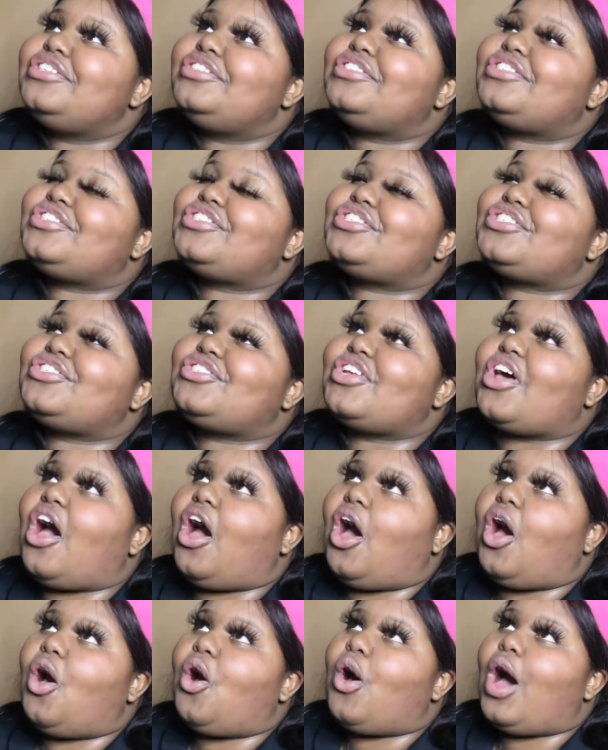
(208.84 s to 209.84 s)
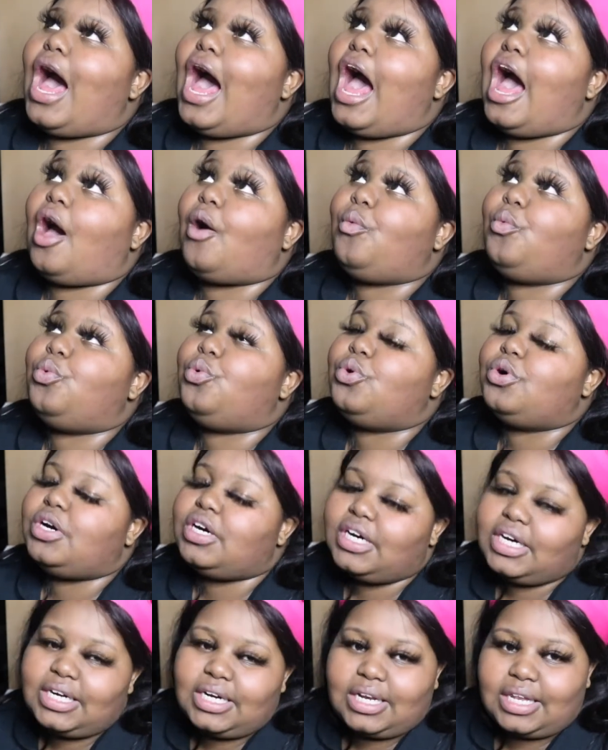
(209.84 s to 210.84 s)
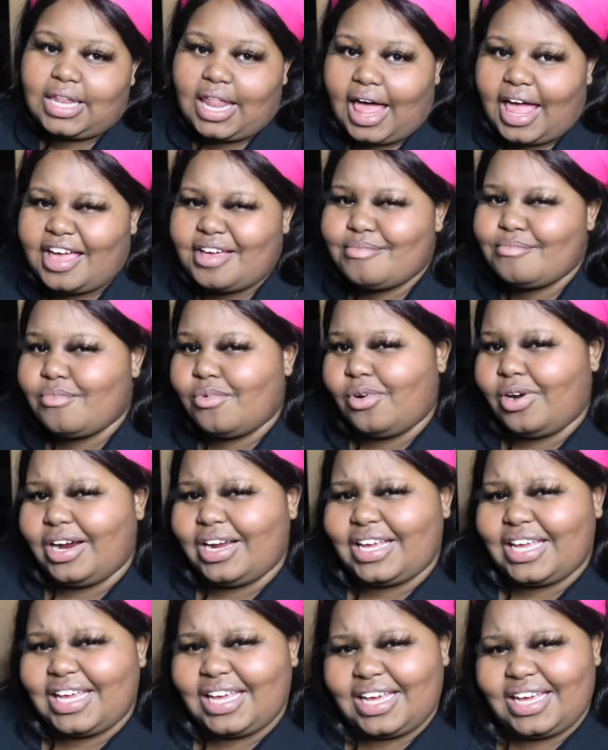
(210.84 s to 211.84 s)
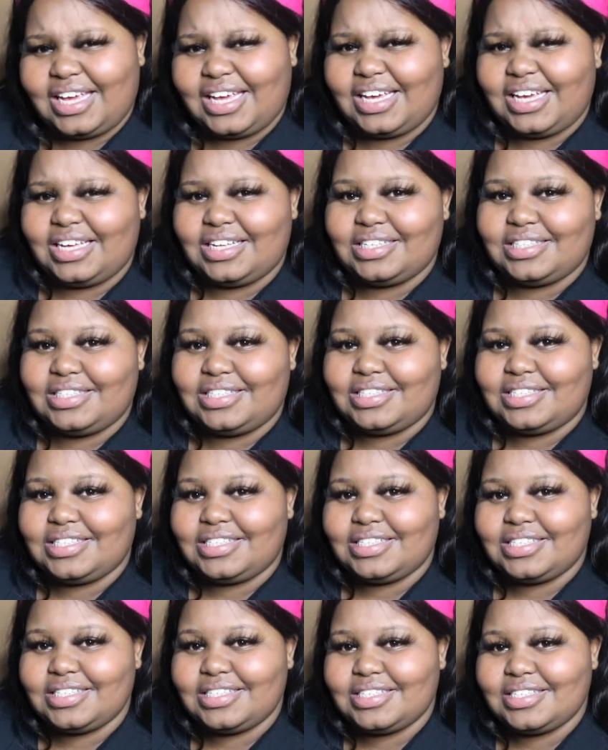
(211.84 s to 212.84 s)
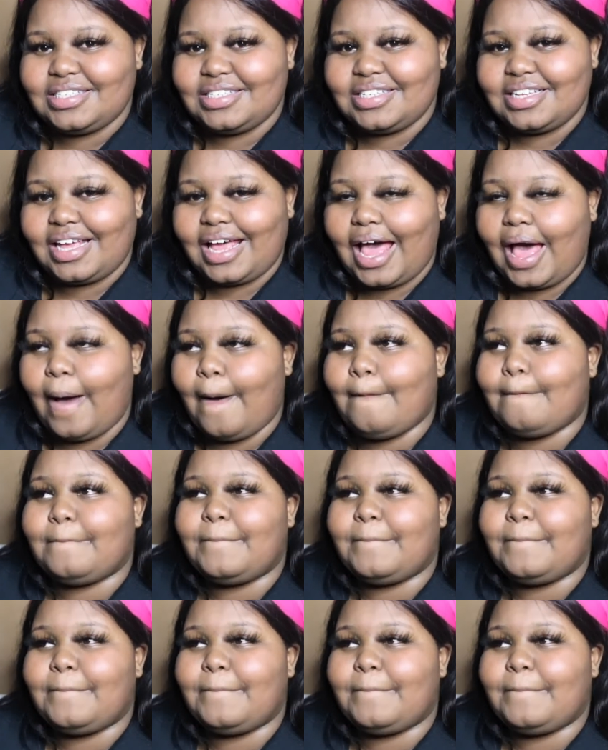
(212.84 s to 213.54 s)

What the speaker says: So, I would like more kids. How